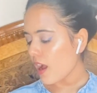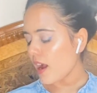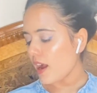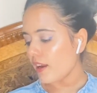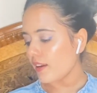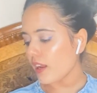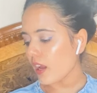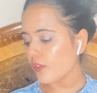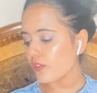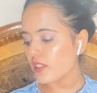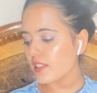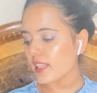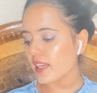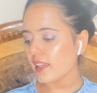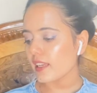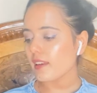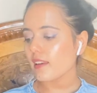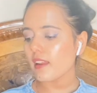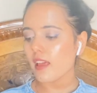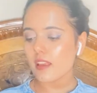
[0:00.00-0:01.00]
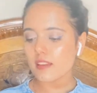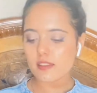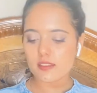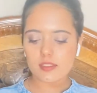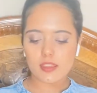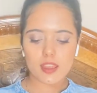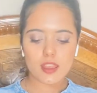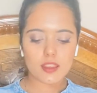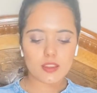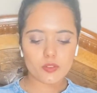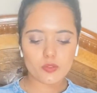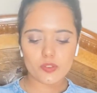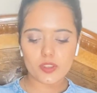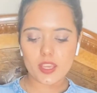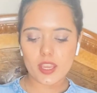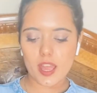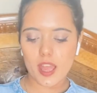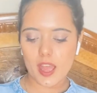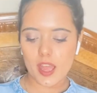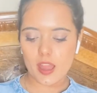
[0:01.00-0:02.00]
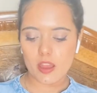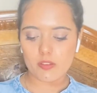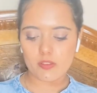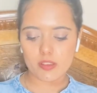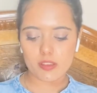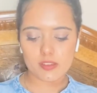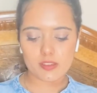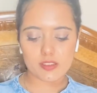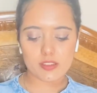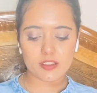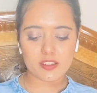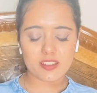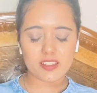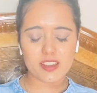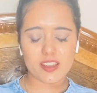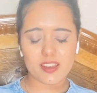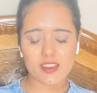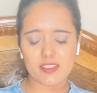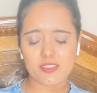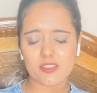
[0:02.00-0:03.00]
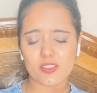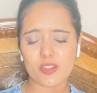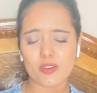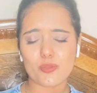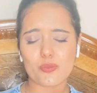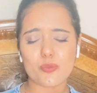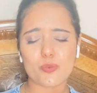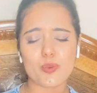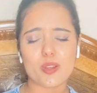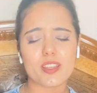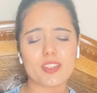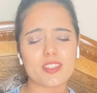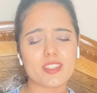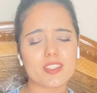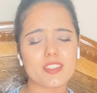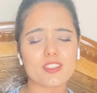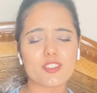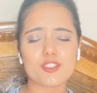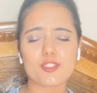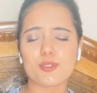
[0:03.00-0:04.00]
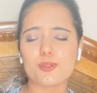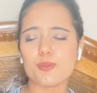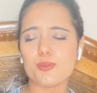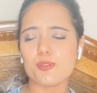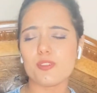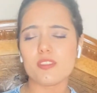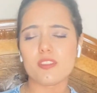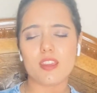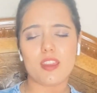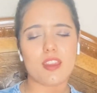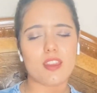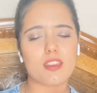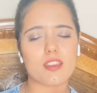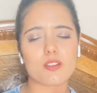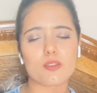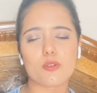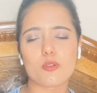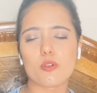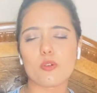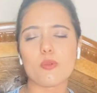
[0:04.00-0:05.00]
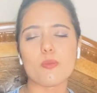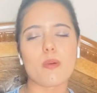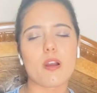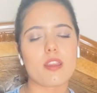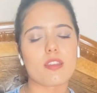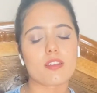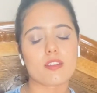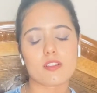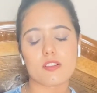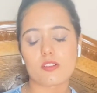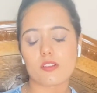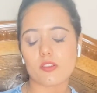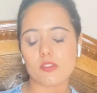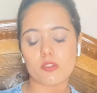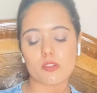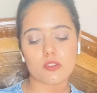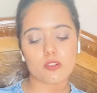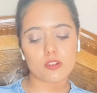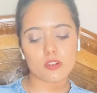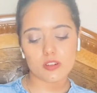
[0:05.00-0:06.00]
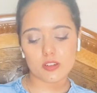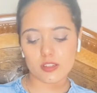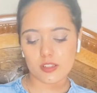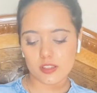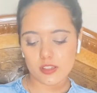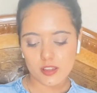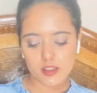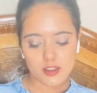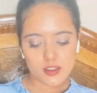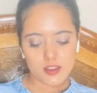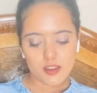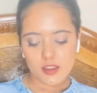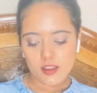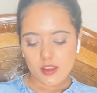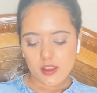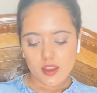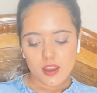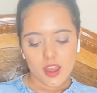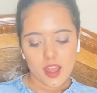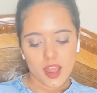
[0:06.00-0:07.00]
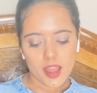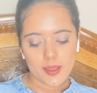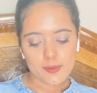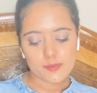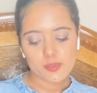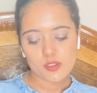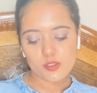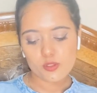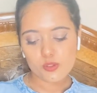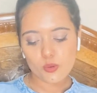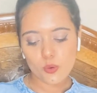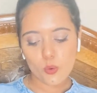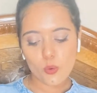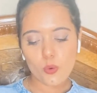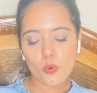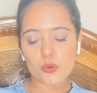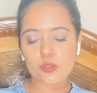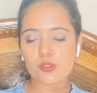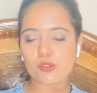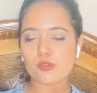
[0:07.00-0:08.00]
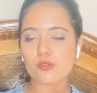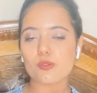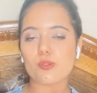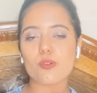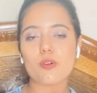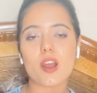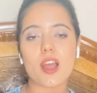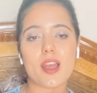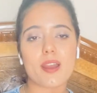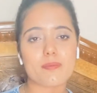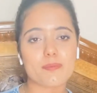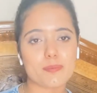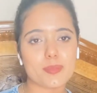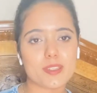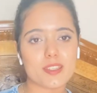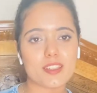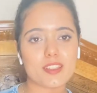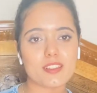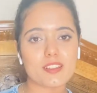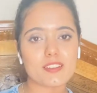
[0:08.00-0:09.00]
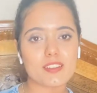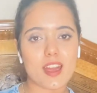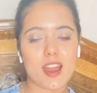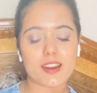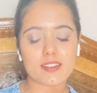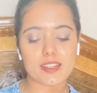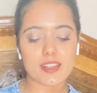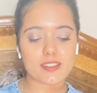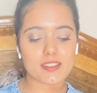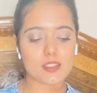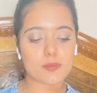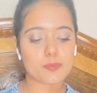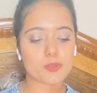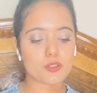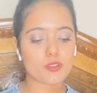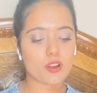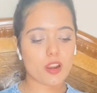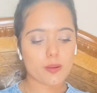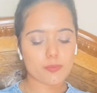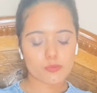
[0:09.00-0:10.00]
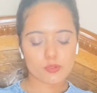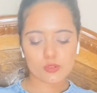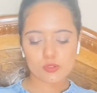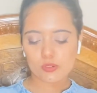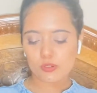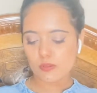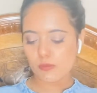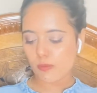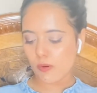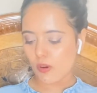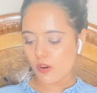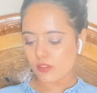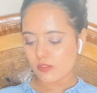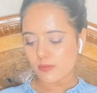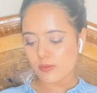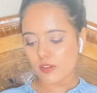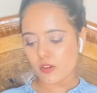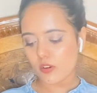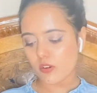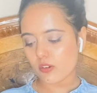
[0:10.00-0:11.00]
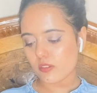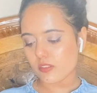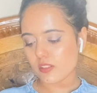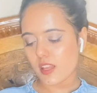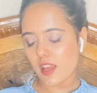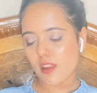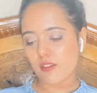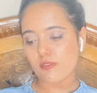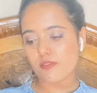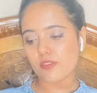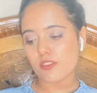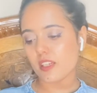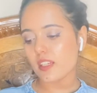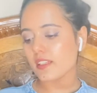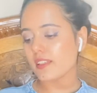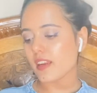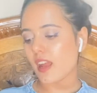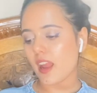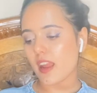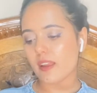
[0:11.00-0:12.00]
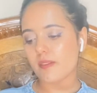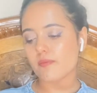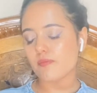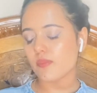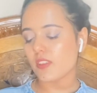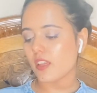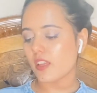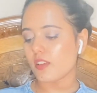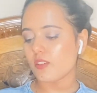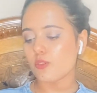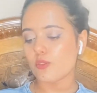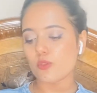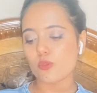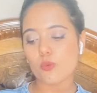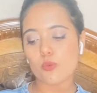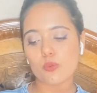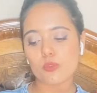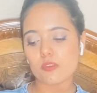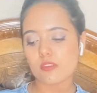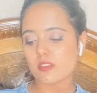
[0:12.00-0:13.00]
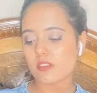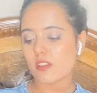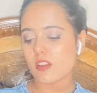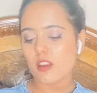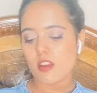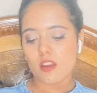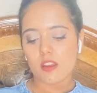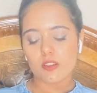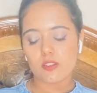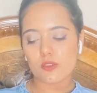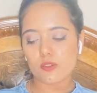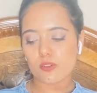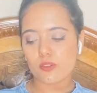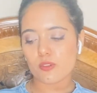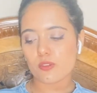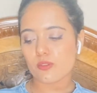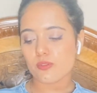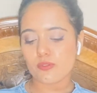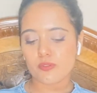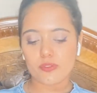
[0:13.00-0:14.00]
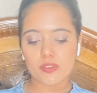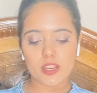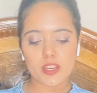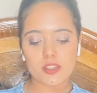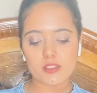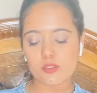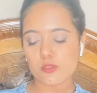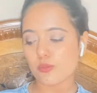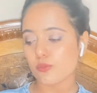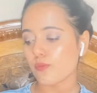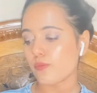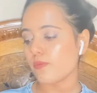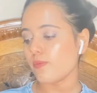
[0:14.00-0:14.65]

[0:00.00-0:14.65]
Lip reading: Now the second last thing we have is again the very cute thing. Oh my god, I am so happy that I subscribed to Sugarbox, because every time they don't fail to